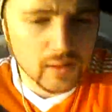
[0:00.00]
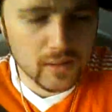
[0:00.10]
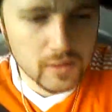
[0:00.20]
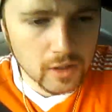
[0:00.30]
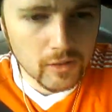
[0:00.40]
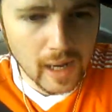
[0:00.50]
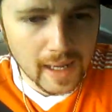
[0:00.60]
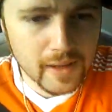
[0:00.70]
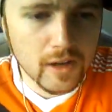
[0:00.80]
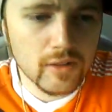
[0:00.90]
you know, I
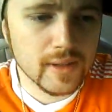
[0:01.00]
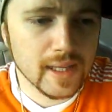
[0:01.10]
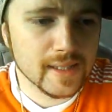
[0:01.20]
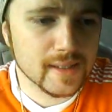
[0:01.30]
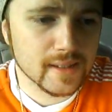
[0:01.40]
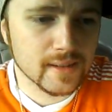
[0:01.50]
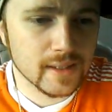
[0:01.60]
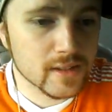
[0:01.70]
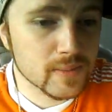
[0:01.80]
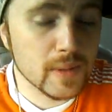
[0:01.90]
know that there's